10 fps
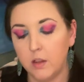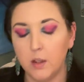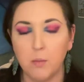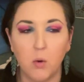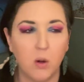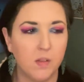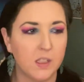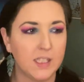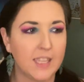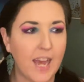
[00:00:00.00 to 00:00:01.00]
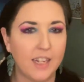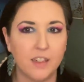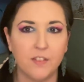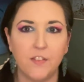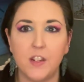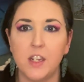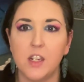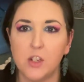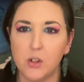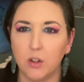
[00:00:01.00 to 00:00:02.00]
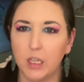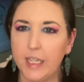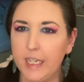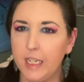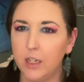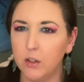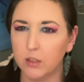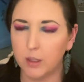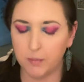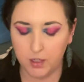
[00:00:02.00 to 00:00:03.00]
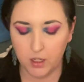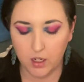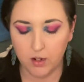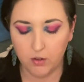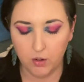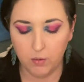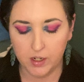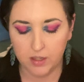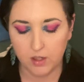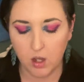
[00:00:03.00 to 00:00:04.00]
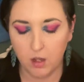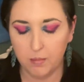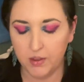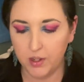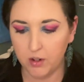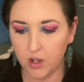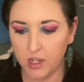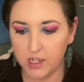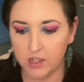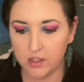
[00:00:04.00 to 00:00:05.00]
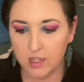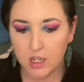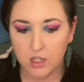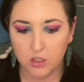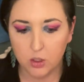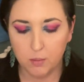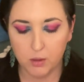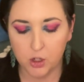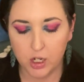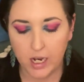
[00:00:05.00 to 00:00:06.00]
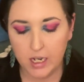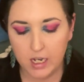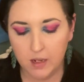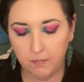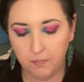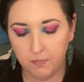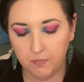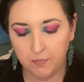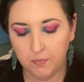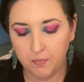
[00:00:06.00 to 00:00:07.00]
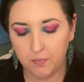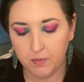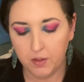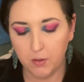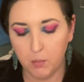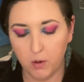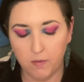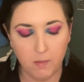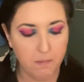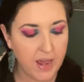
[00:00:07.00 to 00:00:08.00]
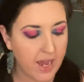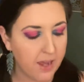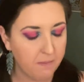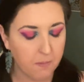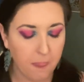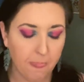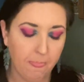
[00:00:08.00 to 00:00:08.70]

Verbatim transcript: They're more of a satin finish or linen or something. I don't know what it's called, but they're not as super shiny. They're more of a matte